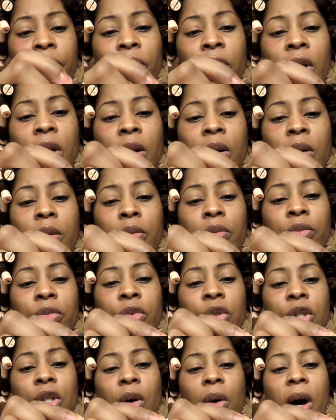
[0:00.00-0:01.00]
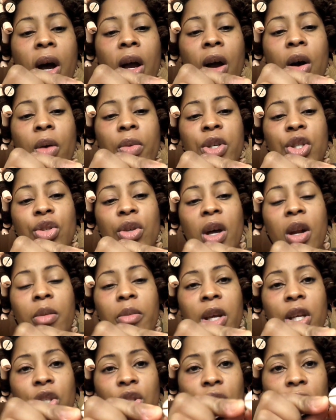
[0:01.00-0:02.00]
So I always try to
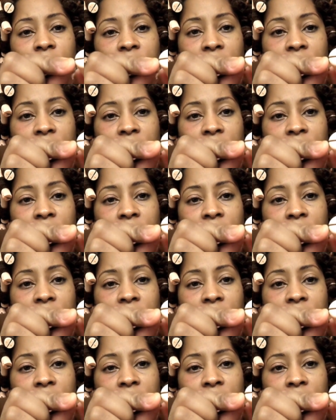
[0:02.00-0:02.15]
make sure